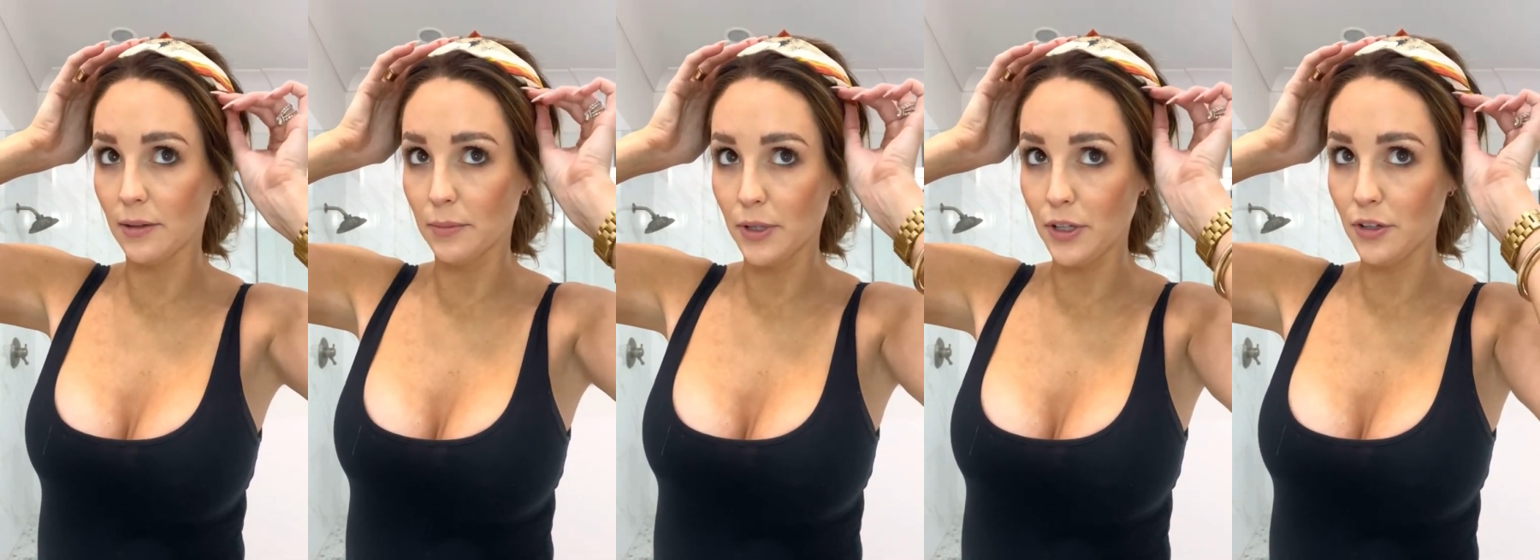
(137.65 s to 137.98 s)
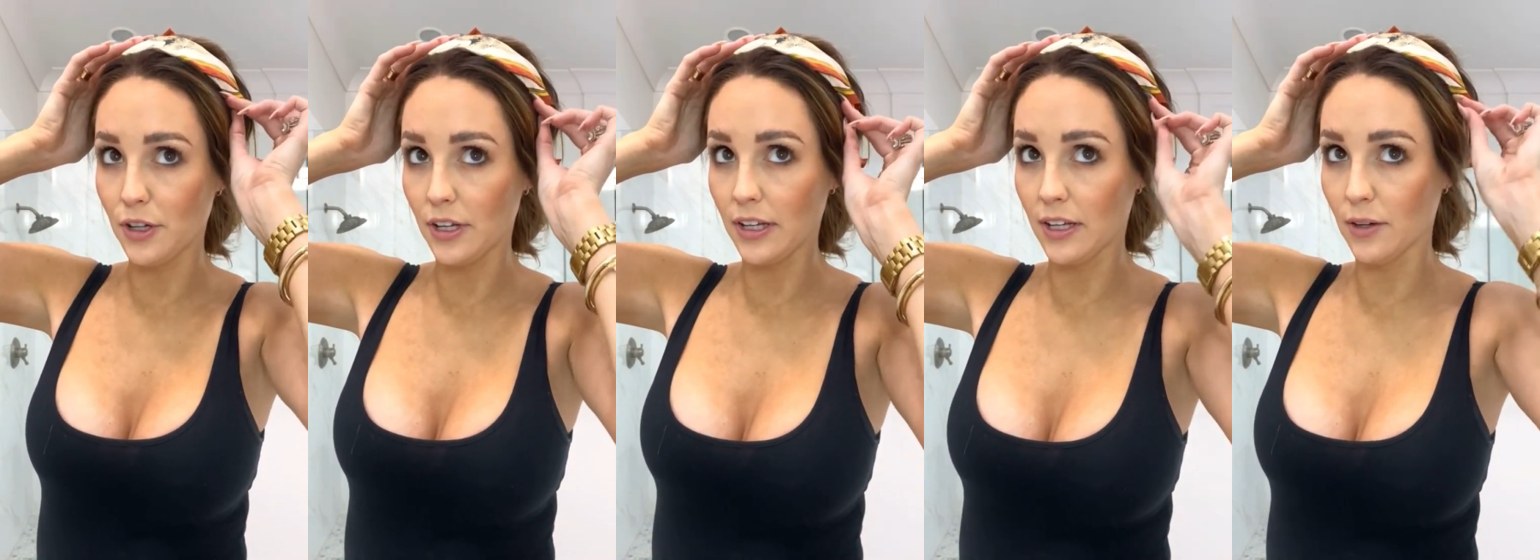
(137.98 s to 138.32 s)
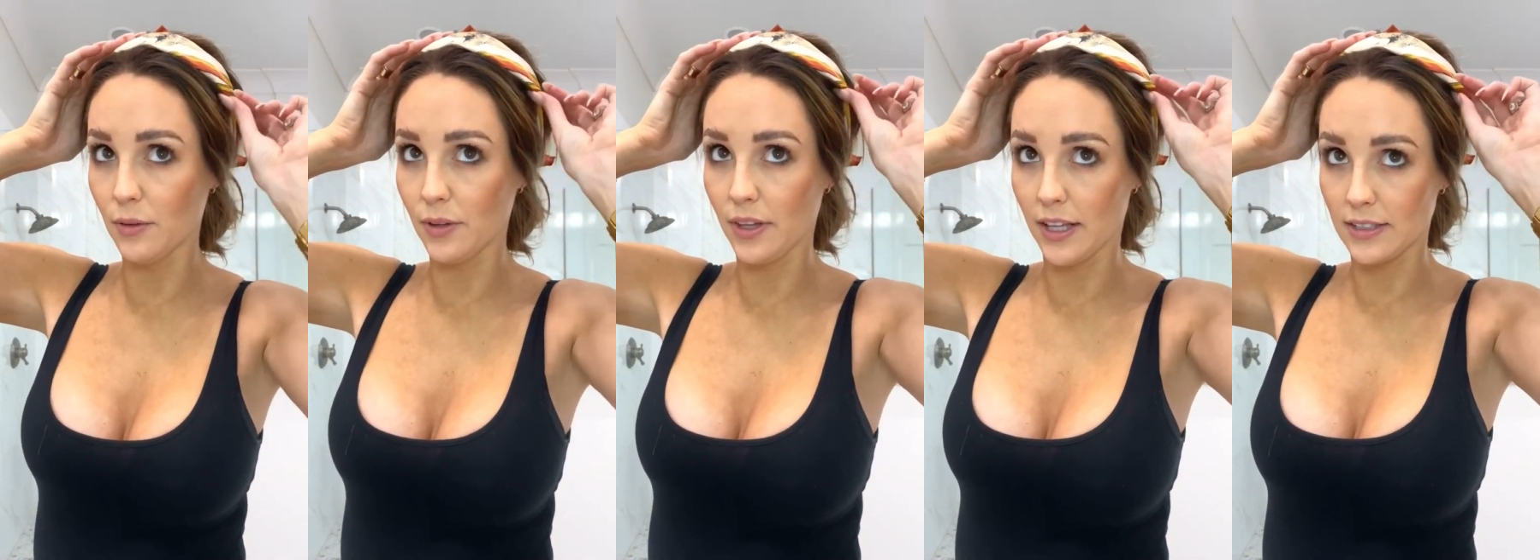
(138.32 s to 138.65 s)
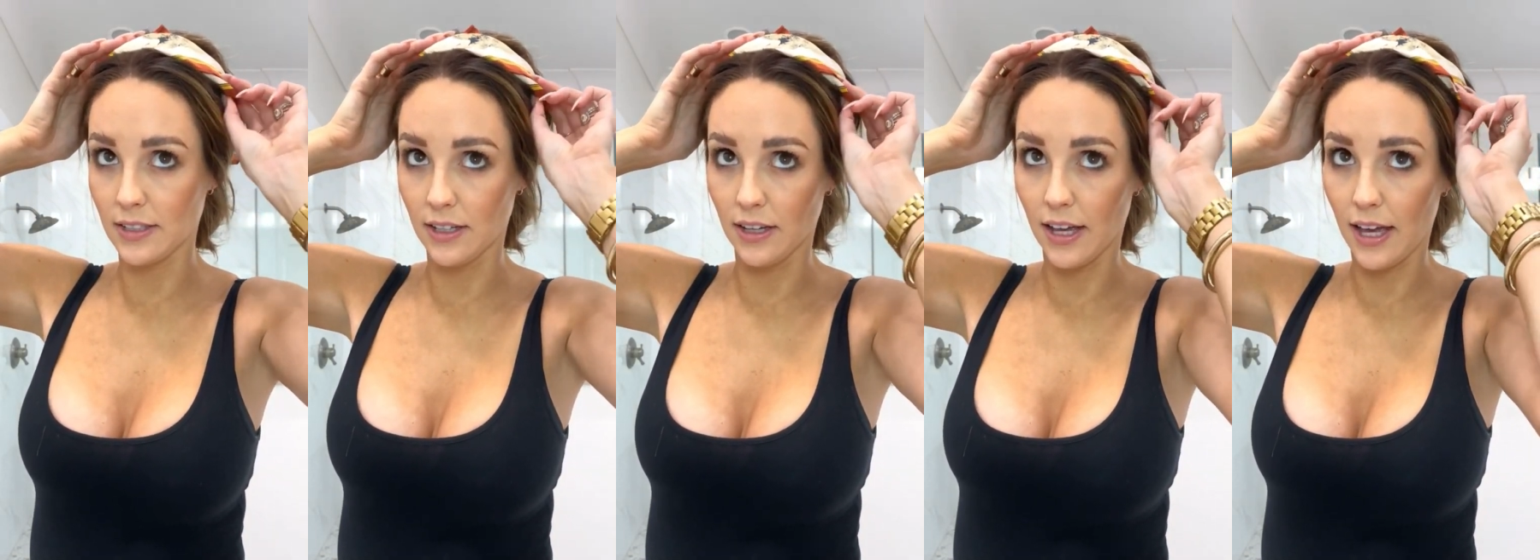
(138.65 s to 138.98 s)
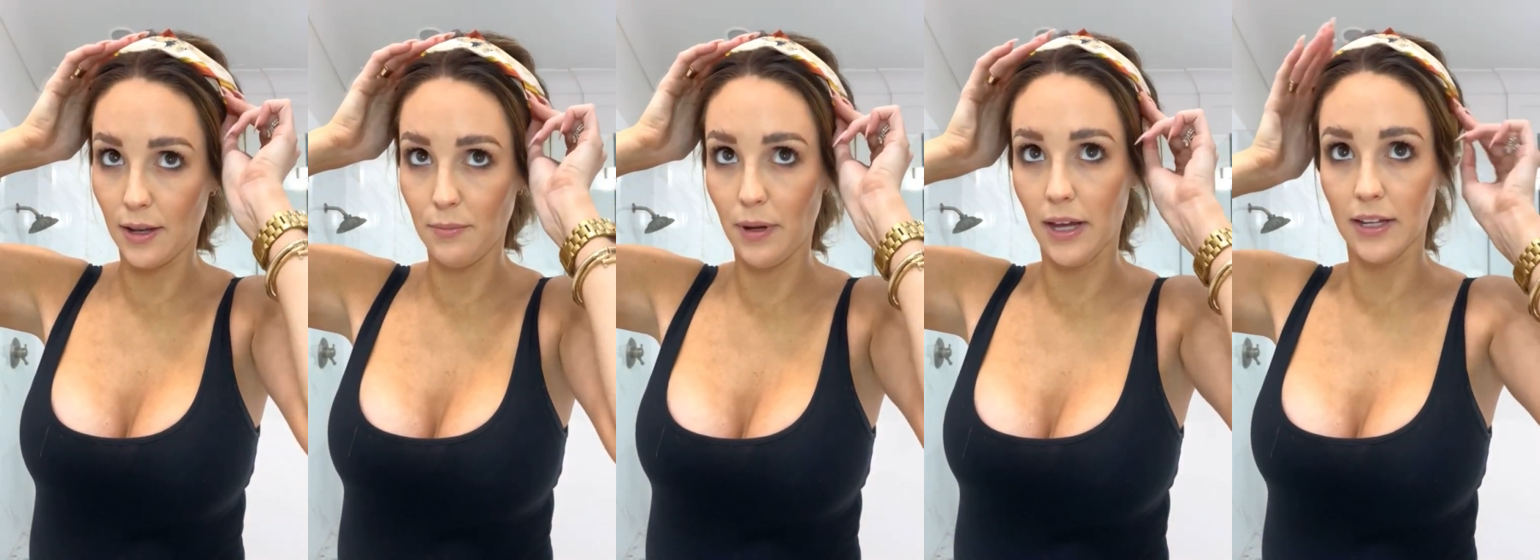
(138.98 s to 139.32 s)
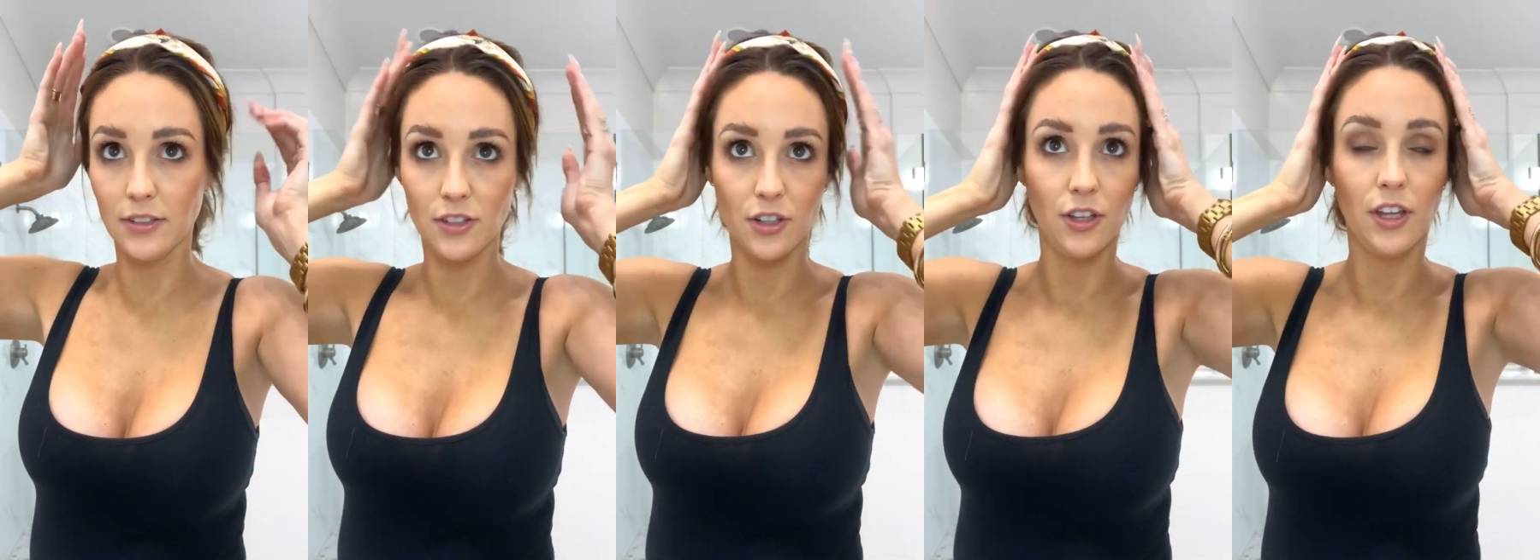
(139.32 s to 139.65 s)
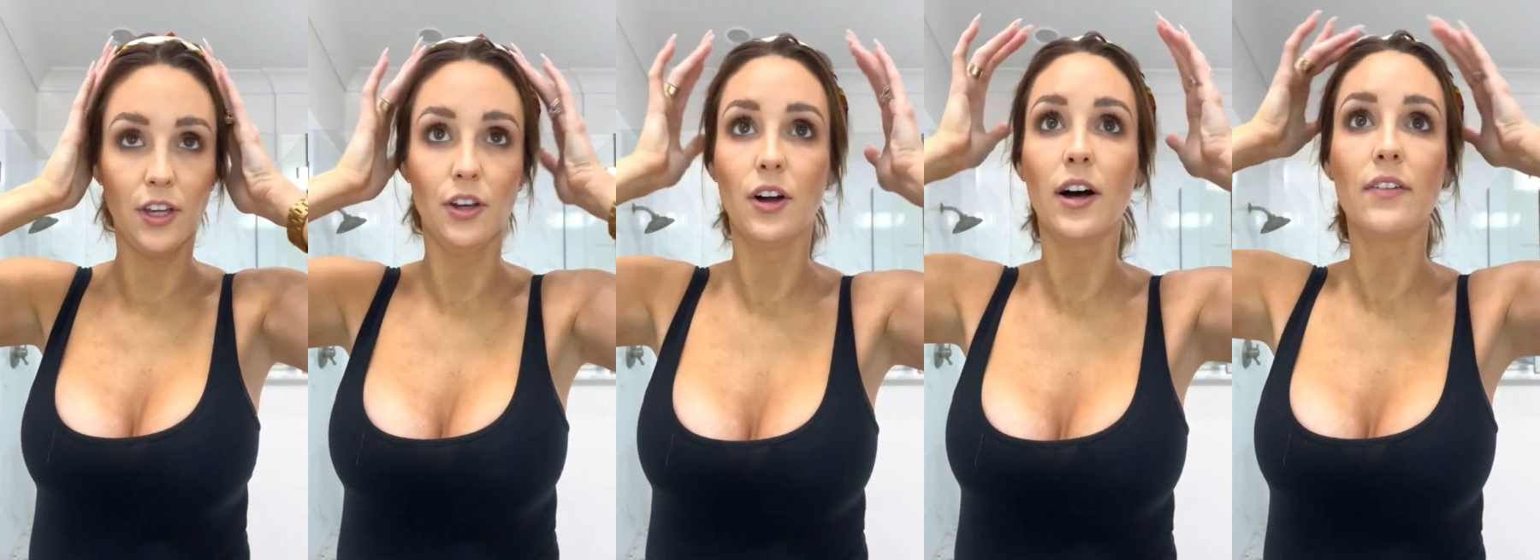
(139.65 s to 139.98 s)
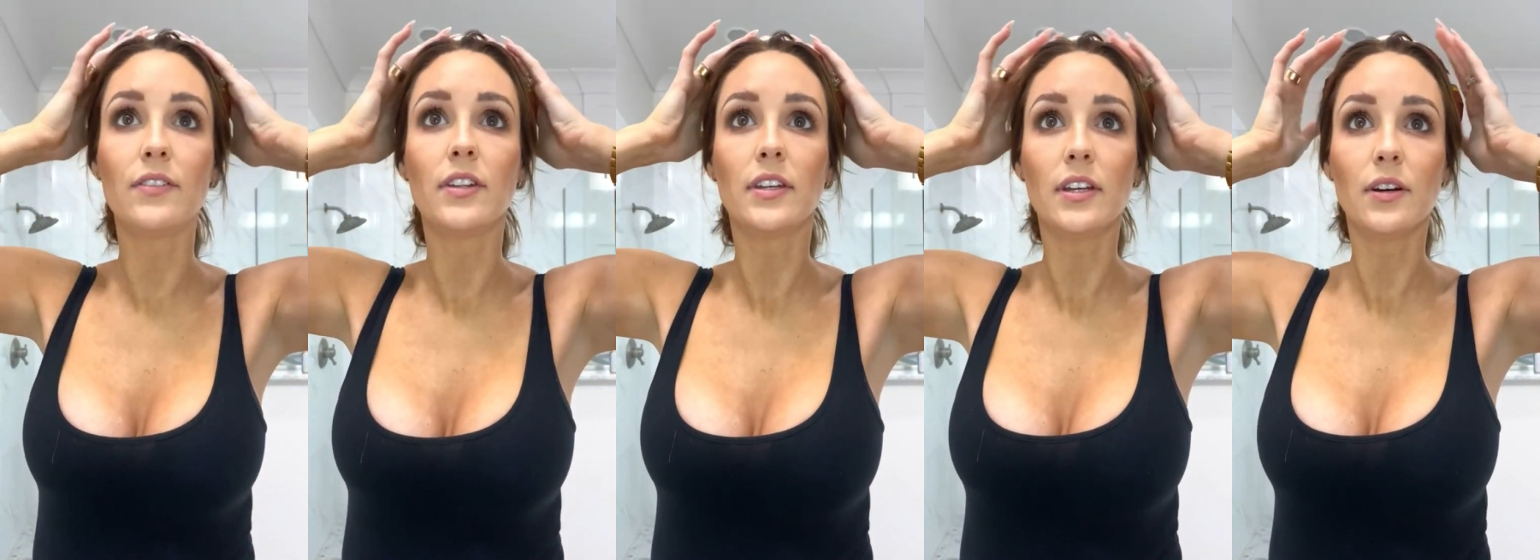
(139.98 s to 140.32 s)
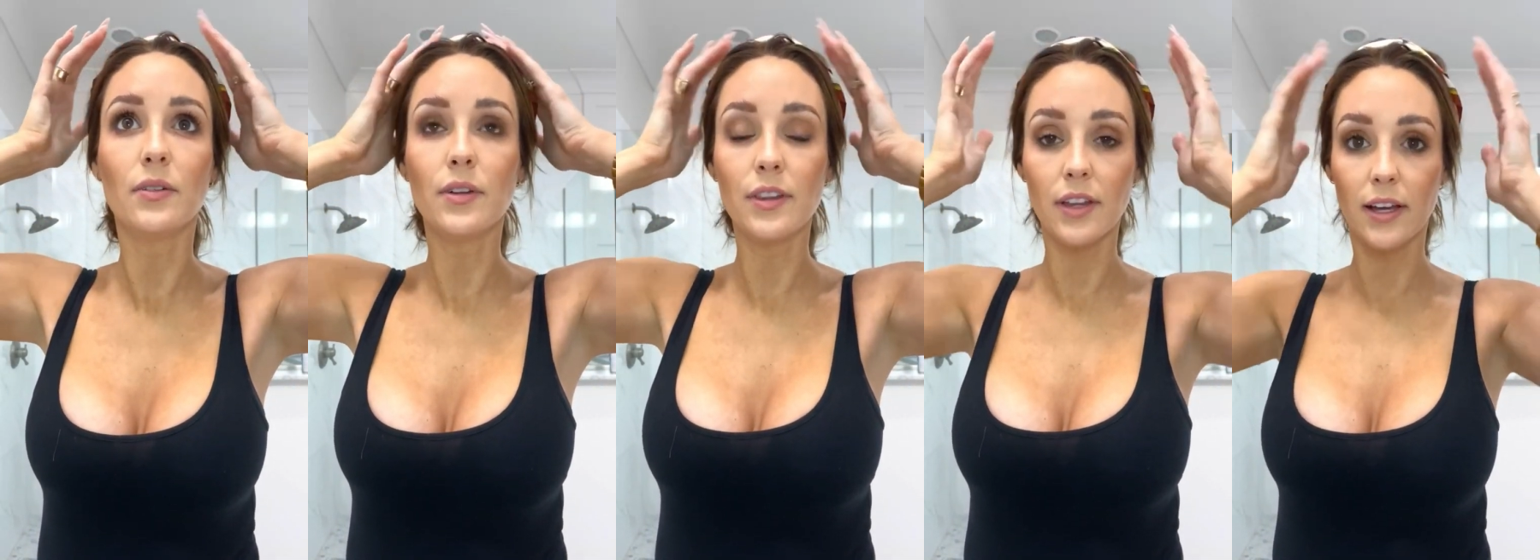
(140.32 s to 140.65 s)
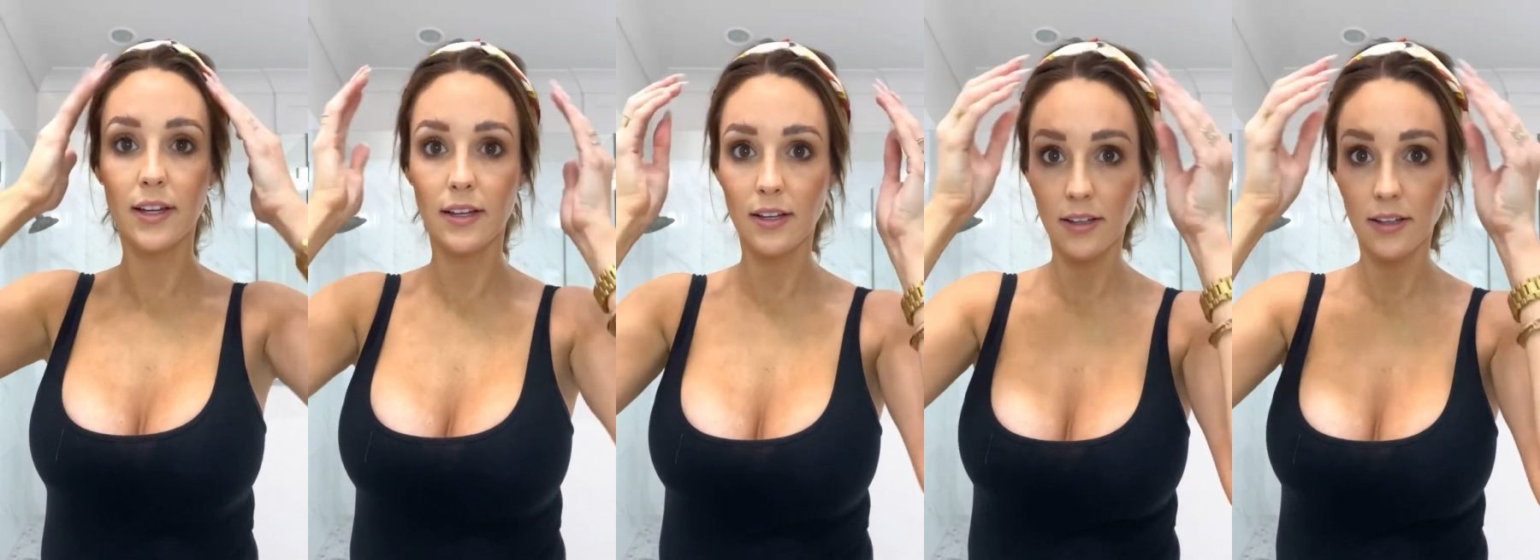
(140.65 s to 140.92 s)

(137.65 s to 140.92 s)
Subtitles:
but you can get one that's a headband so that you don't have to deal with like